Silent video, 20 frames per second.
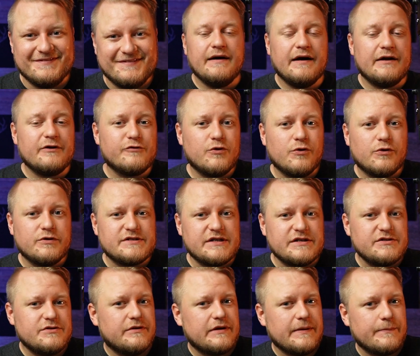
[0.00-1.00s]
And of course,
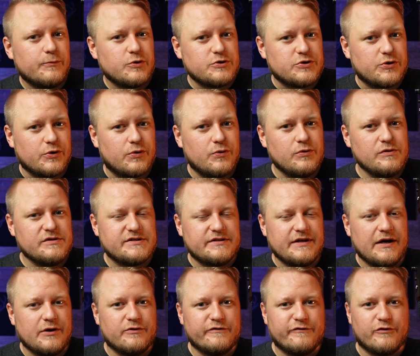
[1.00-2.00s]
as the temperature cools
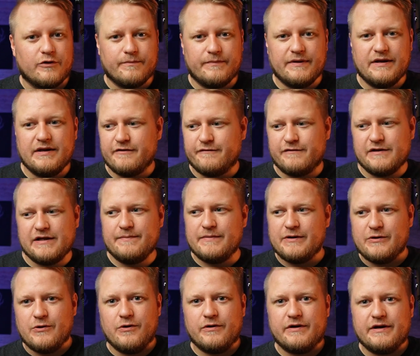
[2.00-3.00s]
down from being flaming
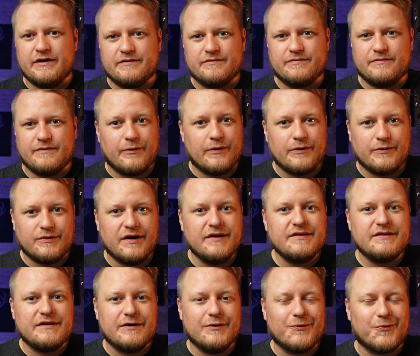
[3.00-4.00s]
hot at around
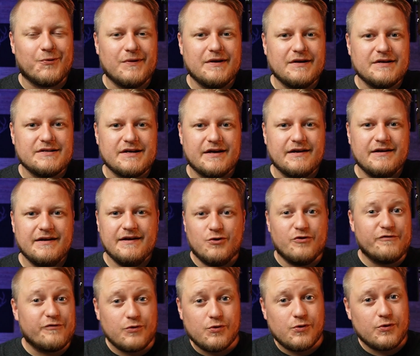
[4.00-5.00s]
90 degrees,
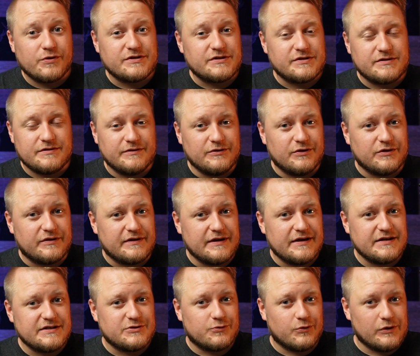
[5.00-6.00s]
of course the
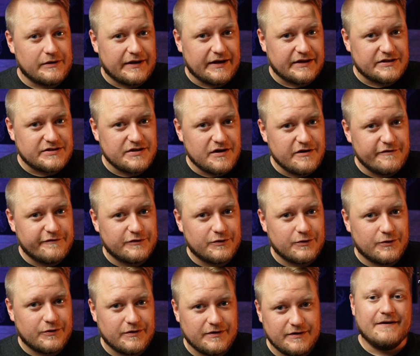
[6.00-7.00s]
taste will get
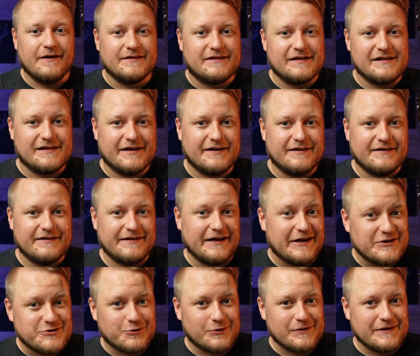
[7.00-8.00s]
softer, until then
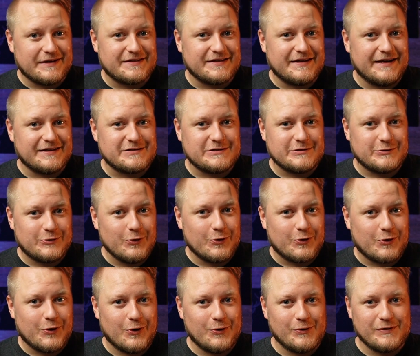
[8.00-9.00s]
naturally it gets too
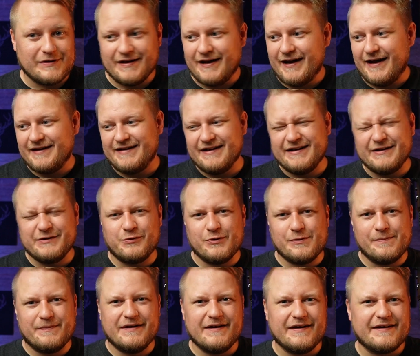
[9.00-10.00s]
cold and then it will
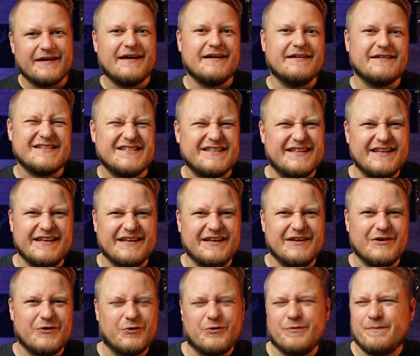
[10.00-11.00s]
be again
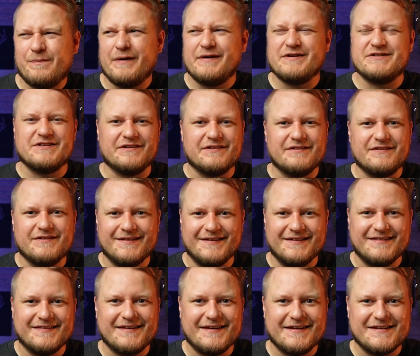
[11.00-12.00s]
stingy or pungent
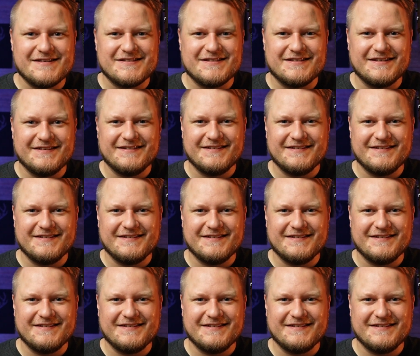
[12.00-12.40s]
in taste.